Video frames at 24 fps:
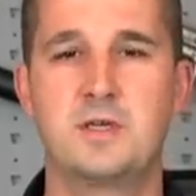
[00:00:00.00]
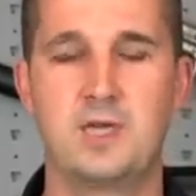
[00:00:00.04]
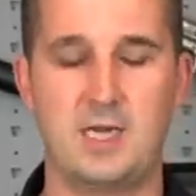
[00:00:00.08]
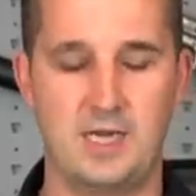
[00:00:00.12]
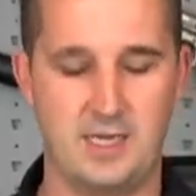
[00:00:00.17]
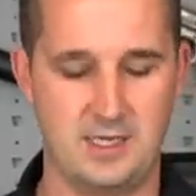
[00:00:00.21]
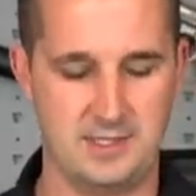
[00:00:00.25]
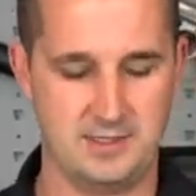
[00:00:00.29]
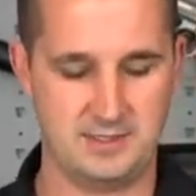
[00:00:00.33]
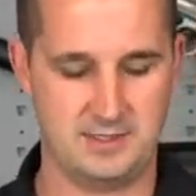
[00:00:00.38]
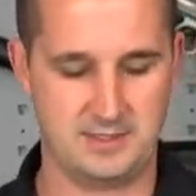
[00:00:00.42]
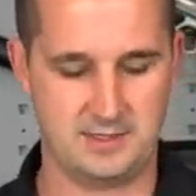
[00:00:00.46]

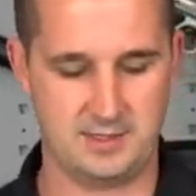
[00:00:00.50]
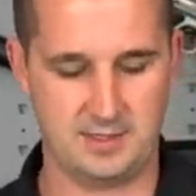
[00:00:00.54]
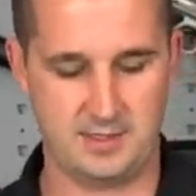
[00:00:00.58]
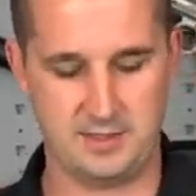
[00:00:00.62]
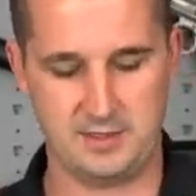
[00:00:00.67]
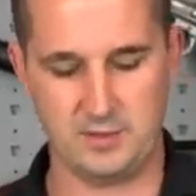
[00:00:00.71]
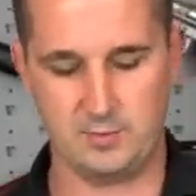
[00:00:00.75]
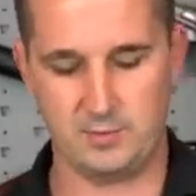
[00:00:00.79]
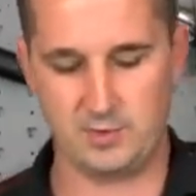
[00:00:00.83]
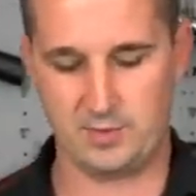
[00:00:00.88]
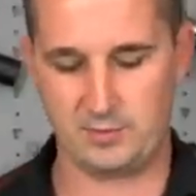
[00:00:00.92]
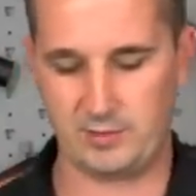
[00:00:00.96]
guys. I
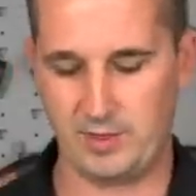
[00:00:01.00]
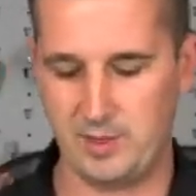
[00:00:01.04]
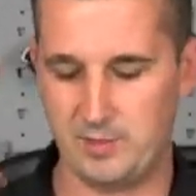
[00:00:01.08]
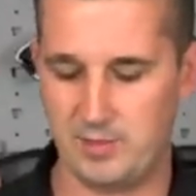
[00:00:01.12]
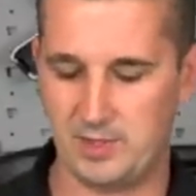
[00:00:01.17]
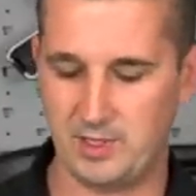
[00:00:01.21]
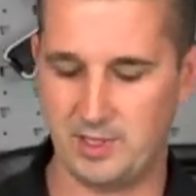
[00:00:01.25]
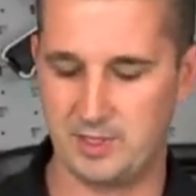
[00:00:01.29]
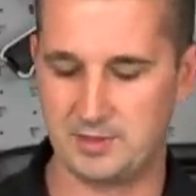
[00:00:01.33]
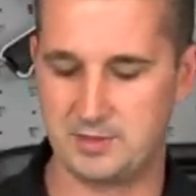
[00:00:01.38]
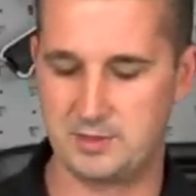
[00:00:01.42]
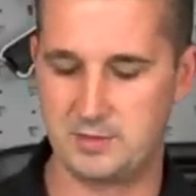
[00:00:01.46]
don't want to
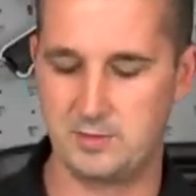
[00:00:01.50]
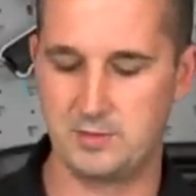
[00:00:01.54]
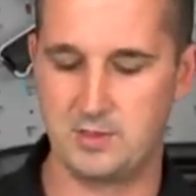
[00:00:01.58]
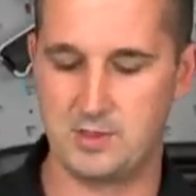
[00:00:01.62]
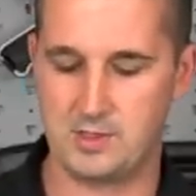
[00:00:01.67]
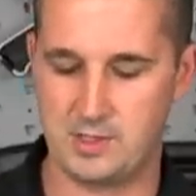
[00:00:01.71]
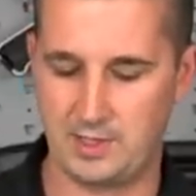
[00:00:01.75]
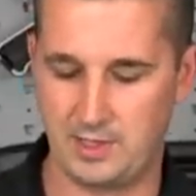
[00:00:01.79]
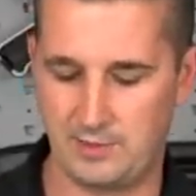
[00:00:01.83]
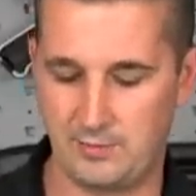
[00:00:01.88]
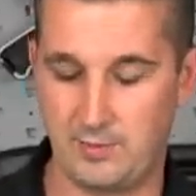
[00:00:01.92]
ramble on too long.